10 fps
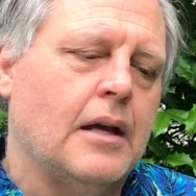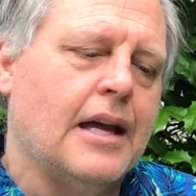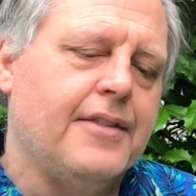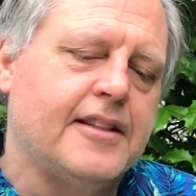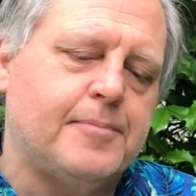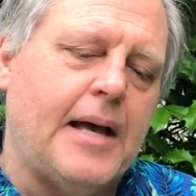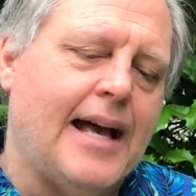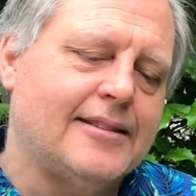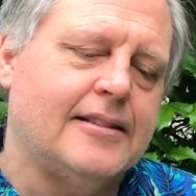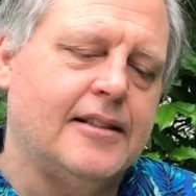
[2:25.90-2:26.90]
In this
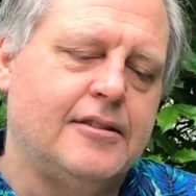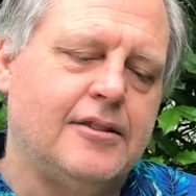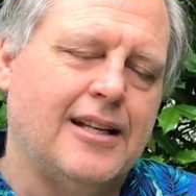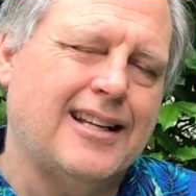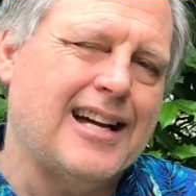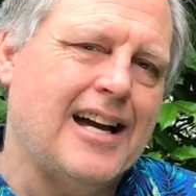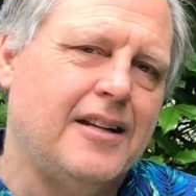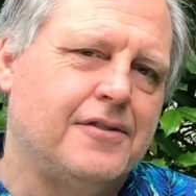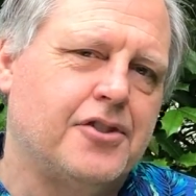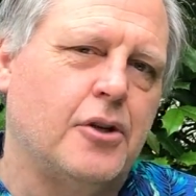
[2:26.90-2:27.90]
passage, it kind
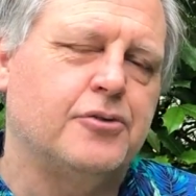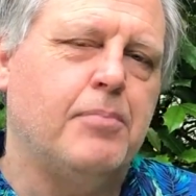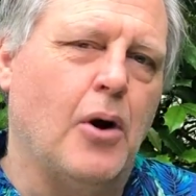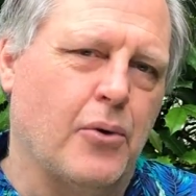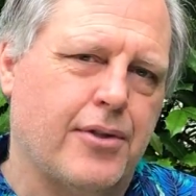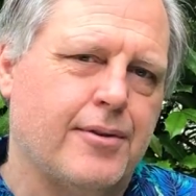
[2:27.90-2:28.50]
of shows both.